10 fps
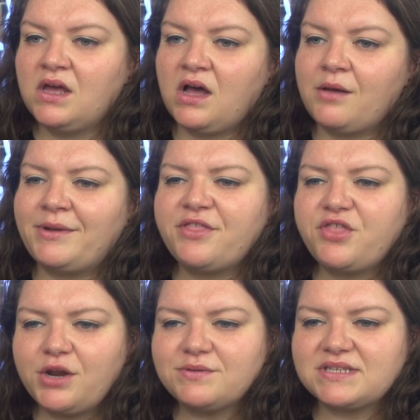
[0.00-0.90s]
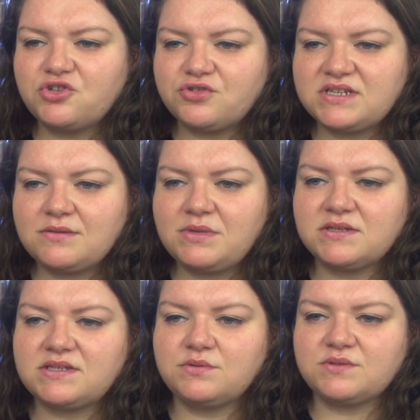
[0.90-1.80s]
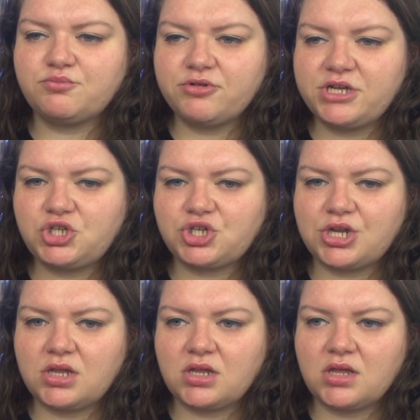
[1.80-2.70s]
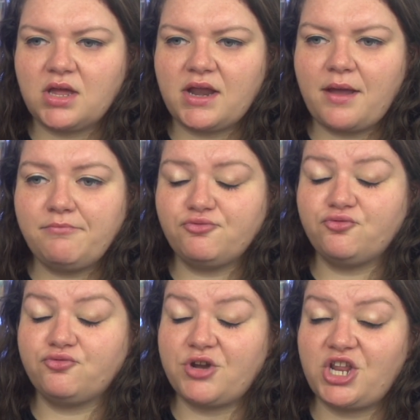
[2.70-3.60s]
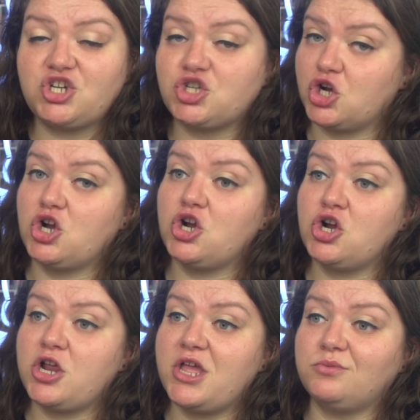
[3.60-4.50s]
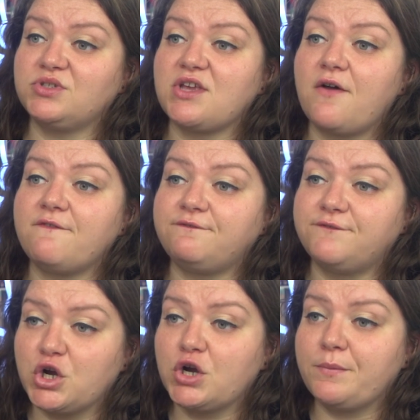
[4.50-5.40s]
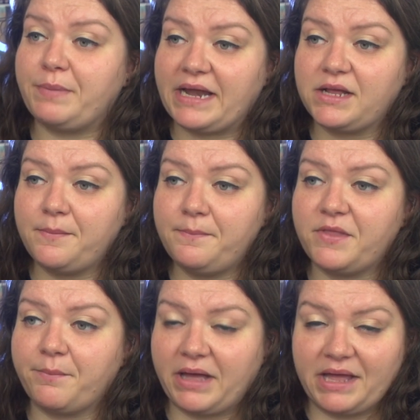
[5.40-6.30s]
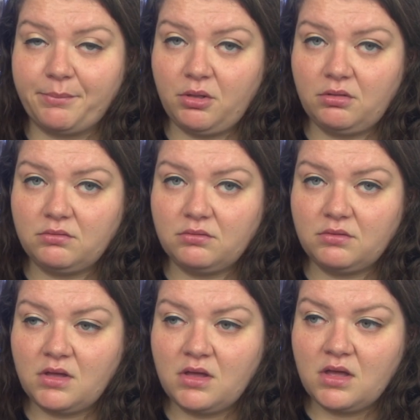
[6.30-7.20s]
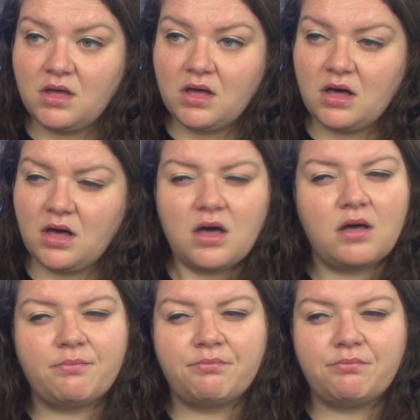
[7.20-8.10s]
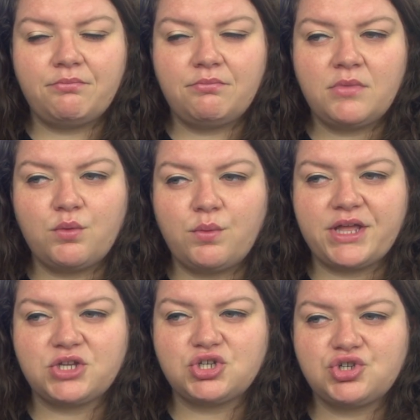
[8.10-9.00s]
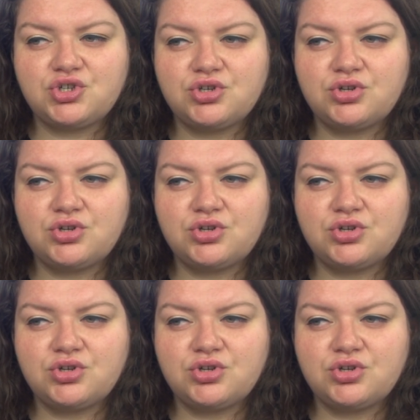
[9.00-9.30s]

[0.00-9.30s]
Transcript: Um, and I thought it was interesting because he was preaching, and I'm pretty sure it was verbatim the Bible, um, which